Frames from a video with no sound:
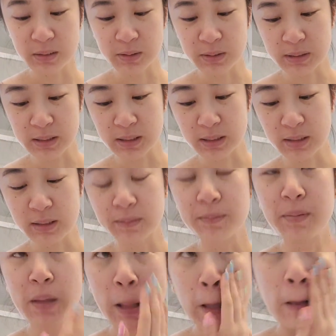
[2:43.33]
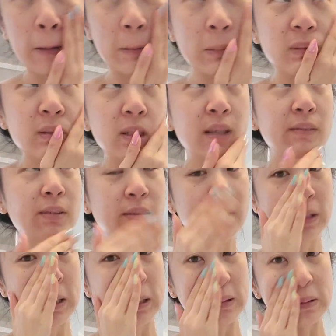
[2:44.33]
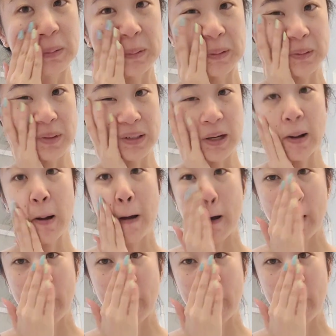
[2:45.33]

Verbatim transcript: so it's uh, 10.15 right now.